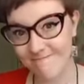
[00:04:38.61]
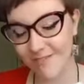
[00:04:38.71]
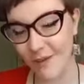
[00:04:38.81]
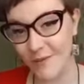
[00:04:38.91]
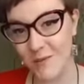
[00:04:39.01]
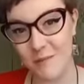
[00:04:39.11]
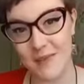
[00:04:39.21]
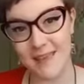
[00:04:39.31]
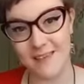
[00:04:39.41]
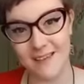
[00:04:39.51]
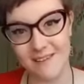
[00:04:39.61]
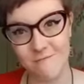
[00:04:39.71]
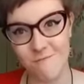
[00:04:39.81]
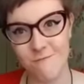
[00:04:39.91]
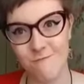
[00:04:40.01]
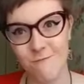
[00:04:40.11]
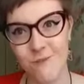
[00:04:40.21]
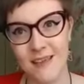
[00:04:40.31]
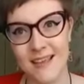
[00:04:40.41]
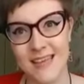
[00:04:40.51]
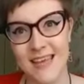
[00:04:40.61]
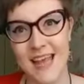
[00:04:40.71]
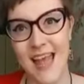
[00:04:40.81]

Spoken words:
going to be really